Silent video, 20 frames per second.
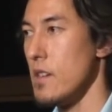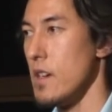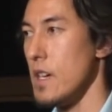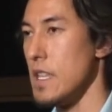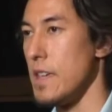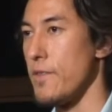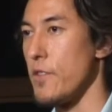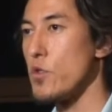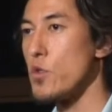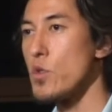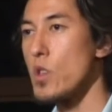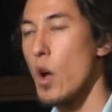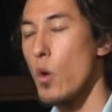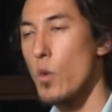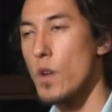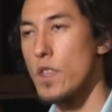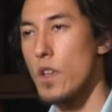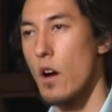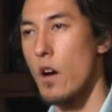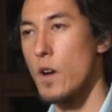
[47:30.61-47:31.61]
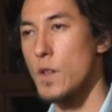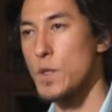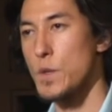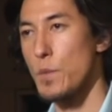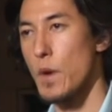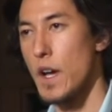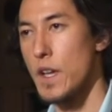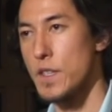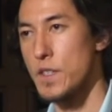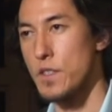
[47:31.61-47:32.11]
And if you do not win the hearts and
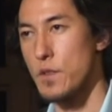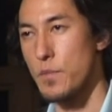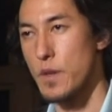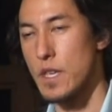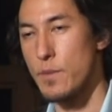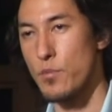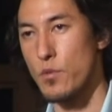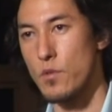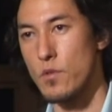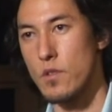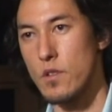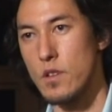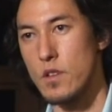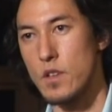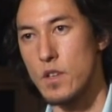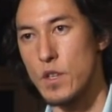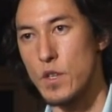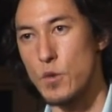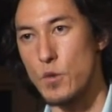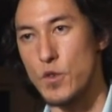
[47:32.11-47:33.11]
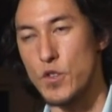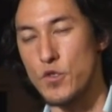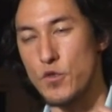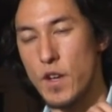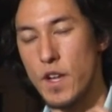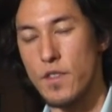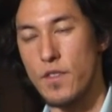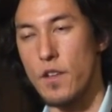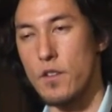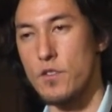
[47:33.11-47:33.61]
minds of the people, you will
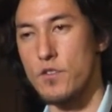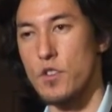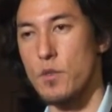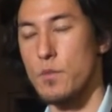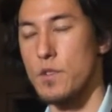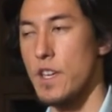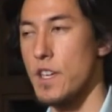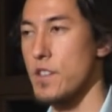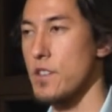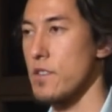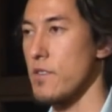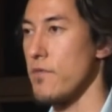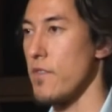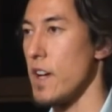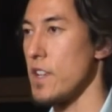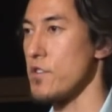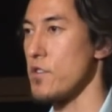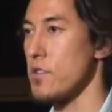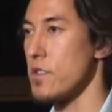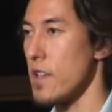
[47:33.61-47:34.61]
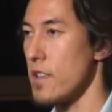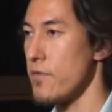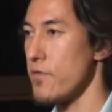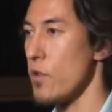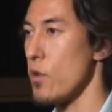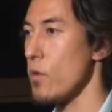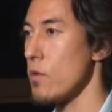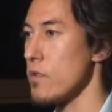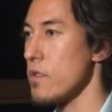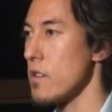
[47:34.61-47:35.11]
strengthen their determination to fight you
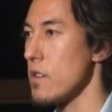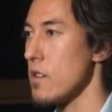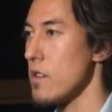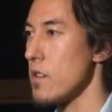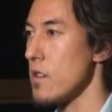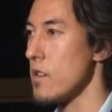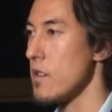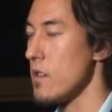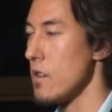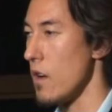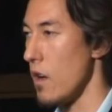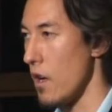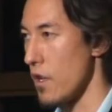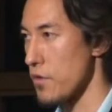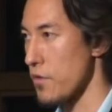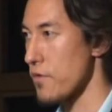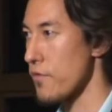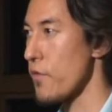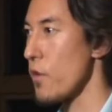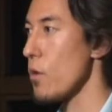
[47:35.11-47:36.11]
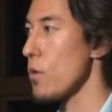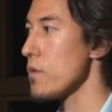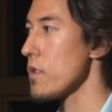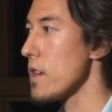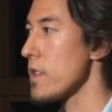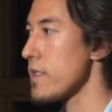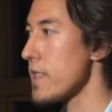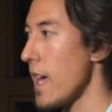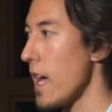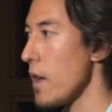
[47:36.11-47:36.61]
tenfold, a hundredfold,
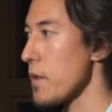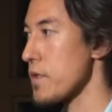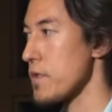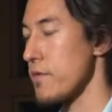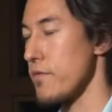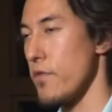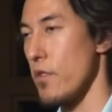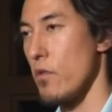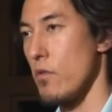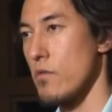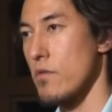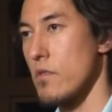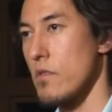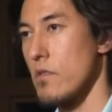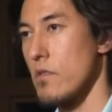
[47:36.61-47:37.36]
a thousandfold.